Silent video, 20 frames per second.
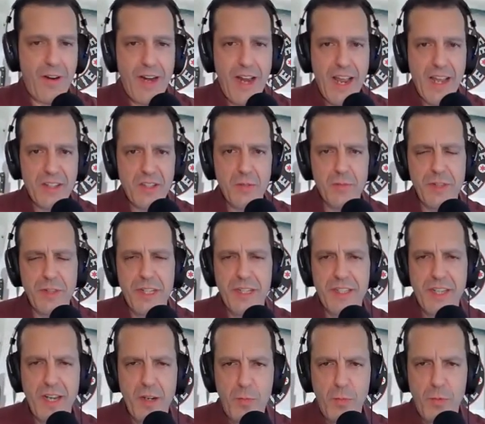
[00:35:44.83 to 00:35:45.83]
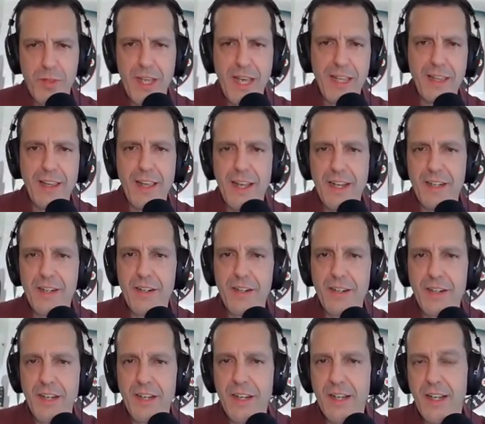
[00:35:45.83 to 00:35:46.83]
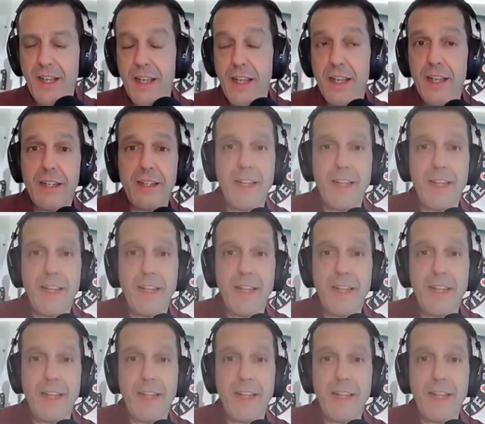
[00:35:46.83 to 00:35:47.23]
handsomely set up with that lanyard and